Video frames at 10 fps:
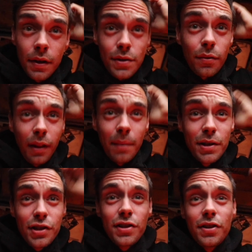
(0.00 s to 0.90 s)
so let me
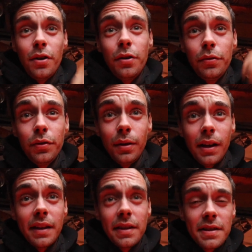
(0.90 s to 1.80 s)
just know if you
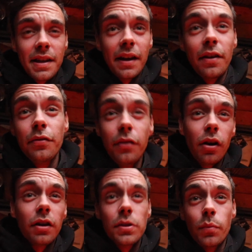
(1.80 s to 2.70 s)
like this kind of
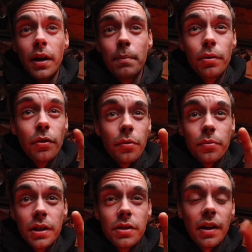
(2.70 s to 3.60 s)
vlogs where I put
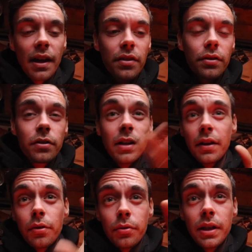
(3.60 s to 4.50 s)
three together, like
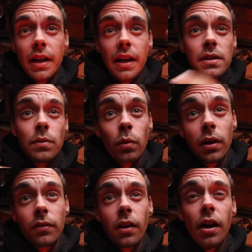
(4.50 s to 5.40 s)
3 days in
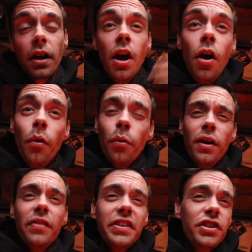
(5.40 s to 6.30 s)
one vlog, or
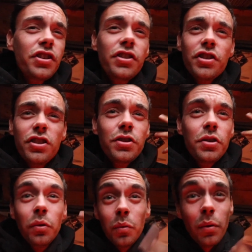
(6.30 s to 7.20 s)
if I should just
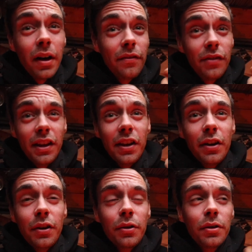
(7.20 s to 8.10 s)
do one
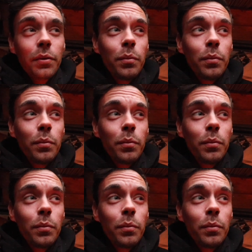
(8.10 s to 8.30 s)
video